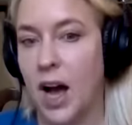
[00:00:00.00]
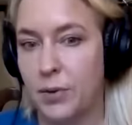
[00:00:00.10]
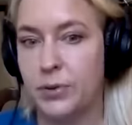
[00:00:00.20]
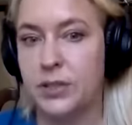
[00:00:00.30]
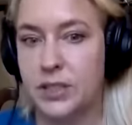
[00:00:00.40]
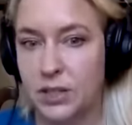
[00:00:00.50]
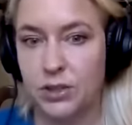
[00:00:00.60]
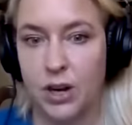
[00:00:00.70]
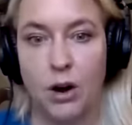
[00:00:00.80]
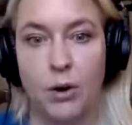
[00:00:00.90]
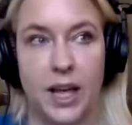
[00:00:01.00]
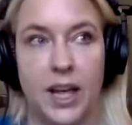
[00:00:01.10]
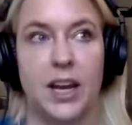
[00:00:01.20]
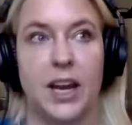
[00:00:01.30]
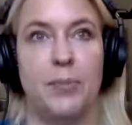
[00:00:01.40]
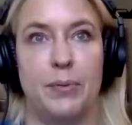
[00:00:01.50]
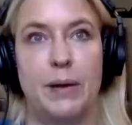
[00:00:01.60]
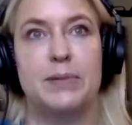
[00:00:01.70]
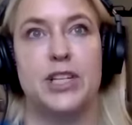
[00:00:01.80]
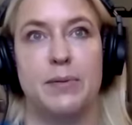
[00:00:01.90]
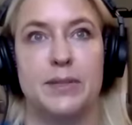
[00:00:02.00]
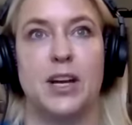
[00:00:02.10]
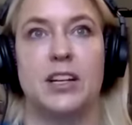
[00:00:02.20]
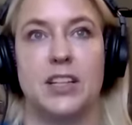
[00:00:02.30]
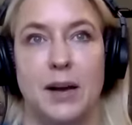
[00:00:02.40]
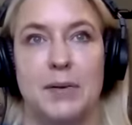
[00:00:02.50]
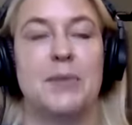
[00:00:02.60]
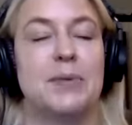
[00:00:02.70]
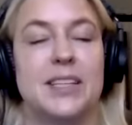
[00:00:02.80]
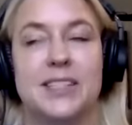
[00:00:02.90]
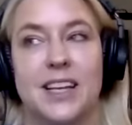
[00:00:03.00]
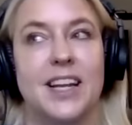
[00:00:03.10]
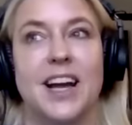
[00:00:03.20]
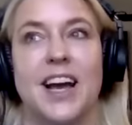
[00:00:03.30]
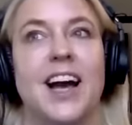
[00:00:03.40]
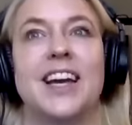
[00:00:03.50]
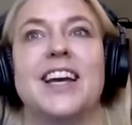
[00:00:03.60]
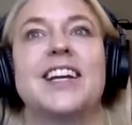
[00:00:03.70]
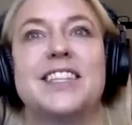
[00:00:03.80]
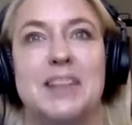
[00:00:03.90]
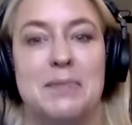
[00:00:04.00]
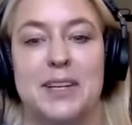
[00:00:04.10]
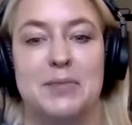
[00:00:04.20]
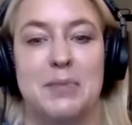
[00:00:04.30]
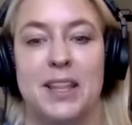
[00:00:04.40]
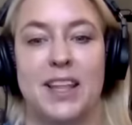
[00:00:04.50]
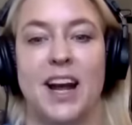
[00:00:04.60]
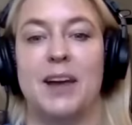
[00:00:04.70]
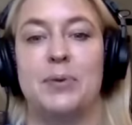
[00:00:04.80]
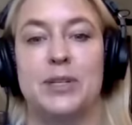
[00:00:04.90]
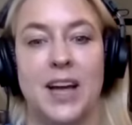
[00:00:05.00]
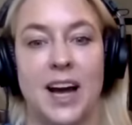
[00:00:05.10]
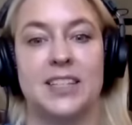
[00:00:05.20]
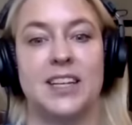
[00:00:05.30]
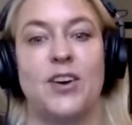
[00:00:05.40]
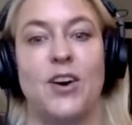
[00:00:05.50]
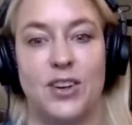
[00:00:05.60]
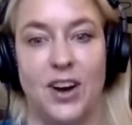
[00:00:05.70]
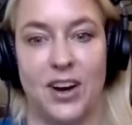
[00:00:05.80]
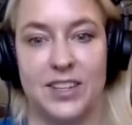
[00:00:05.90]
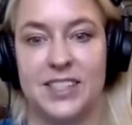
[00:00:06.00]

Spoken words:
I will still go in and put my pajamas on and climb because it is something to me that I protect at all costs.